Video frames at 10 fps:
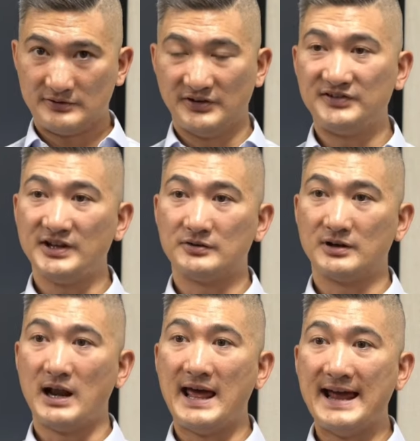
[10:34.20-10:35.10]
to settle
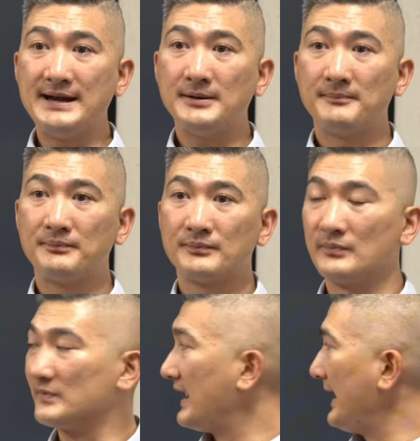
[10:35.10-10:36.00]
the land.
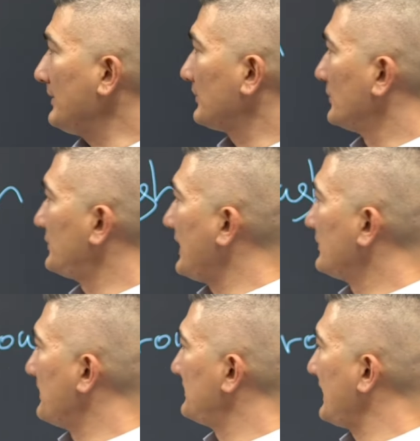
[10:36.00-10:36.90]
Okay, so
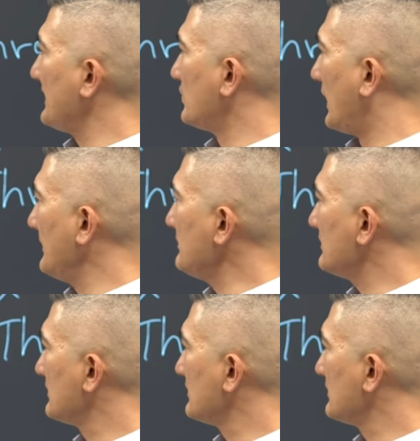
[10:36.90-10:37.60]
stage one.